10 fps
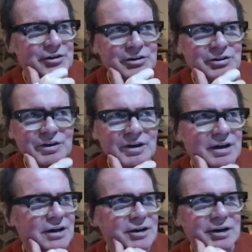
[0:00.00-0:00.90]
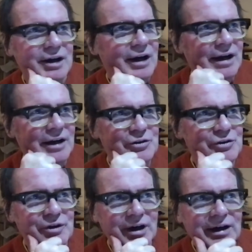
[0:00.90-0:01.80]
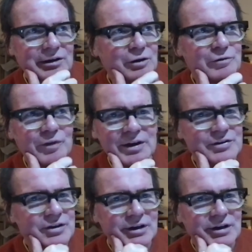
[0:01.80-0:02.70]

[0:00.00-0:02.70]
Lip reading: and I just thought, I love this.